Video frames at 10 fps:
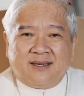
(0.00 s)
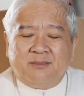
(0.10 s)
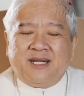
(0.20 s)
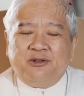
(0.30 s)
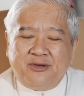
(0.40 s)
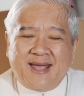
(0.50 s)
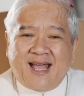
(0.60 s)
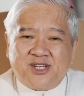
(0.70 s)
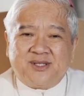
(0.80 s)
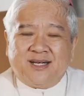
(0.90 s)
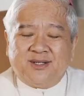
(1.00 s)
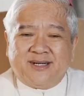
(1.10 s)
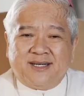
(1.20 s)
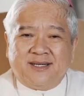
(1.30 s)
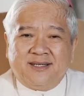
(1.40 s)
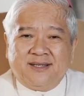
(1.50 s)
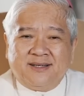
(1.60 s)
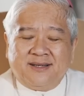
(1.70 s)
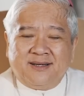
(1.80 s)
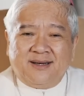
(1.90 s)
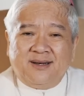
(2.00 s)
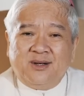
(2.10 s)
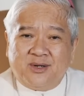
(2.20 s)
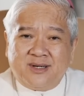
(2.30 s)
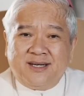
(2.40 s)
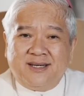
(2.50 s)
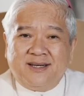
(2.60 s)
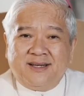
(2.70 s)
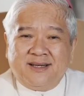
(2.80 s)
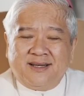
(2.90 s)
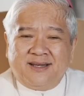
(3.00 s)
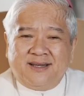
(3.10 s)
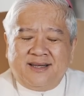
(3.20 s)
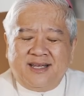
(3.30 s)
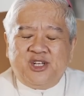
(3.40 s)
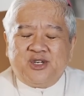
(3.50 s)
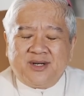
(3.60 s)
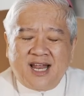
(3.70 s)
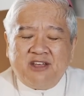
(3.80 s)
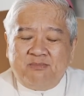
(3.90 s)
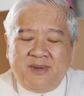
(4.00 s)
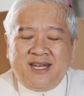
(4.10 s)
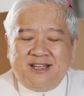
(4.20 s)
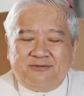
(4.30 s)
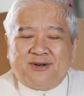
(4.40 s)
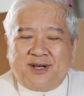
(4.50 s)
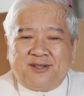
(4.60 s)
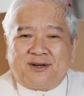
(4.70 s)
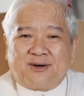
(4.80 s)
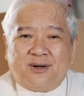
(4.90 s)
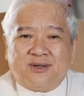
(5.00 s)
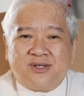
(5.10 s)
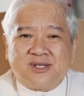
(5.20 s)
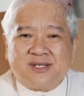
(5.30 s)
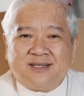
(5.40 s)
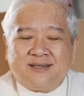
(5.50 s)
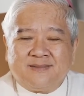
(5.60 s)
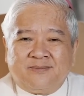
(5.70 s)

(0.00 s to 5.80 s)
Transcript: But if we ask the Lord, Lord, is your life meaningful on the cross?